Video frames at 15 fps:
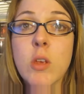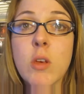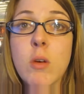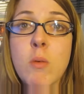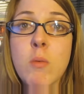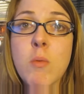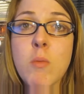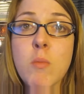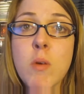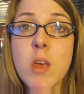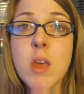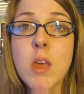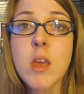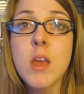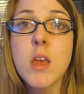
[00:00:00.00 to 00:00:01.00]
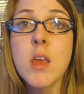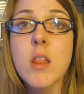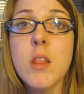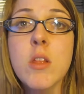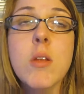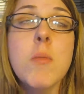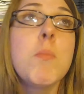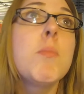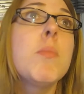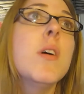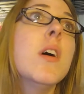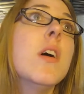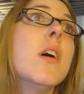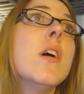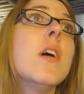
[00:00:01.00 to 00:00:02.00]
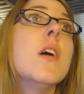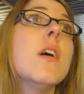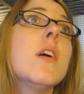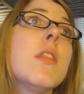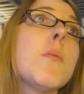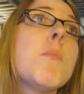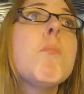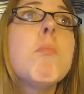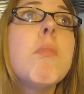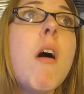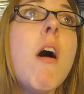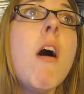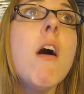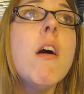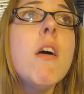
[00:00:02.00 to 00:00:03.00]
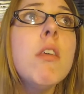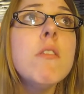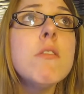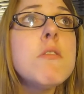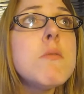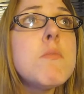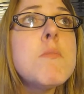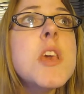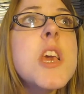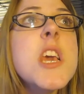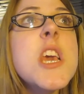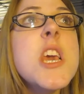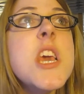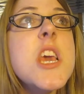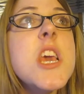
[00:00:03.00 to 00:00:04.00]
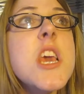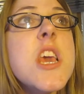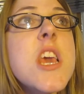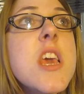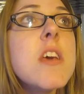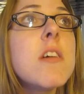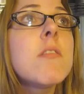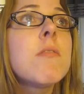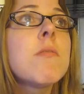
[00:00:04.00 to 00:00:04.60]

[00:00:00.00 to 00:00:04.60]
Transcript: Go away, little bug that bothers me.